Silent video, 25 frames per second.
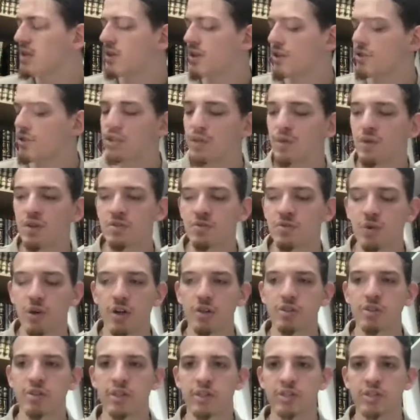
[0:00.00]
to show us where
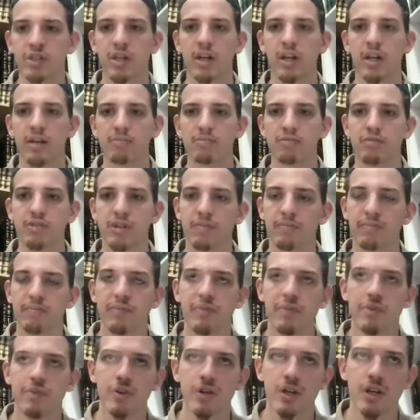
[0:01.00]
our tradition comes from,
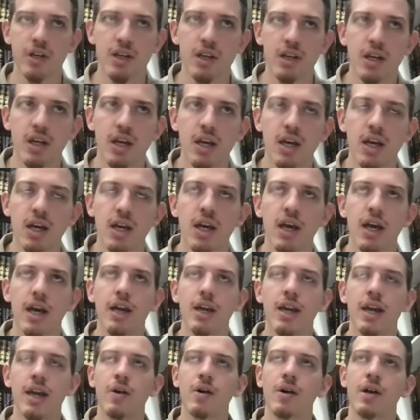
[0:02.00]
right?
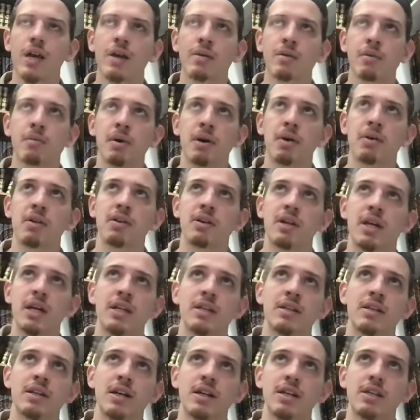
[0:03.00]
And how it came about,
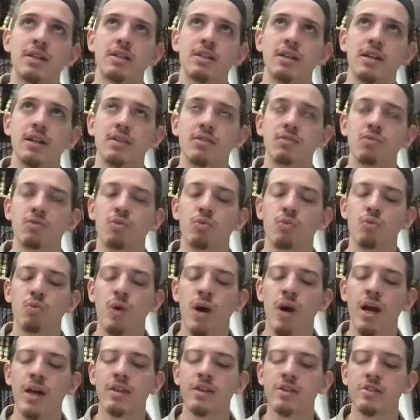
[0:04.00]
and
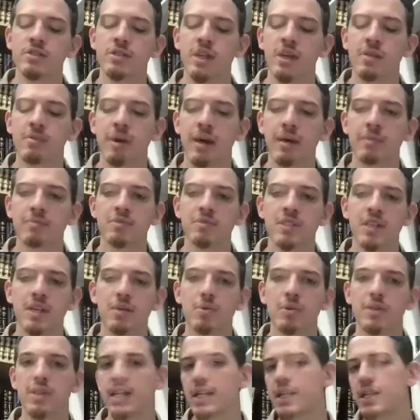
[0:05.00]
why these imams
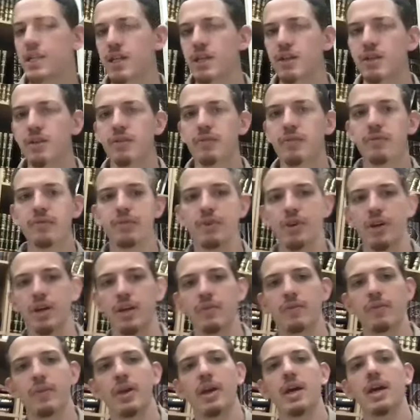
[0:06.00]
did what they did, right?
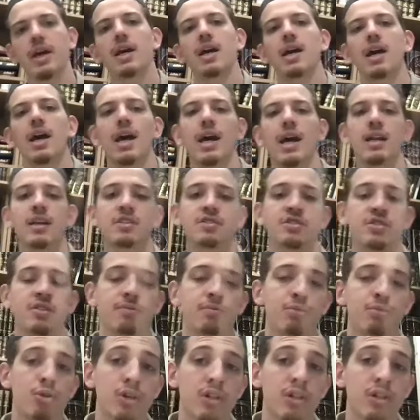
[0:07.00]
And it's
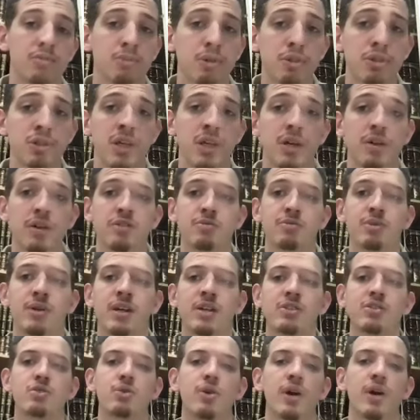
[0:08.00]
important, especially nowadays,
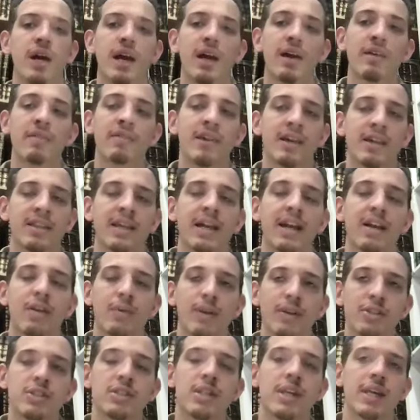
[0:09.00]
because you'll have like that
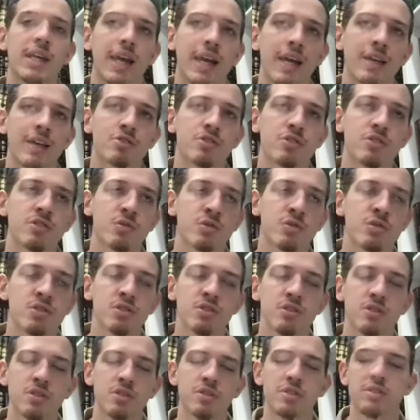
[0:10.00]
question that he answers, which
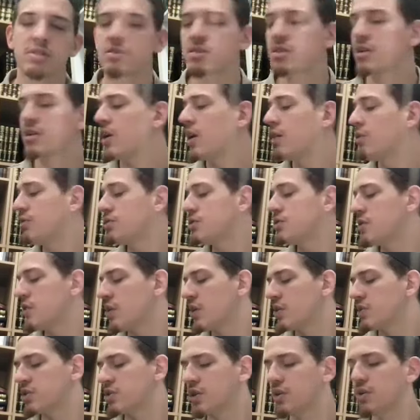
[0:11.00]
is this is hundreds of
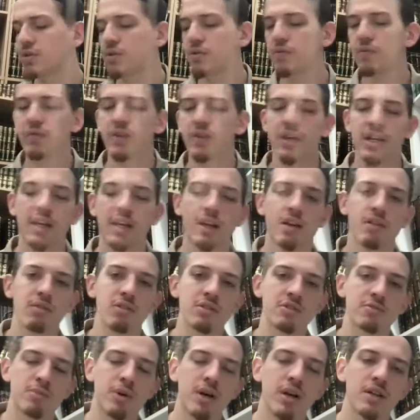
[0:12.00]
years ago that he
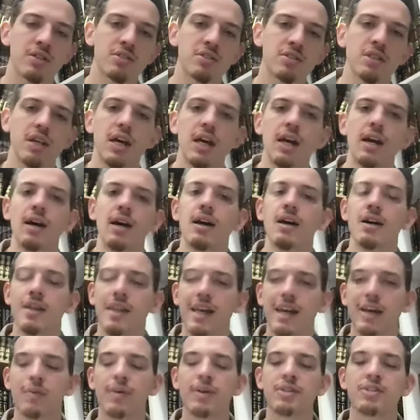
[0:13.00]
responds.
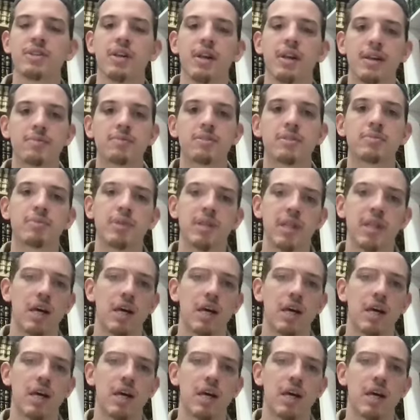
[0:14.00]
That question comes up a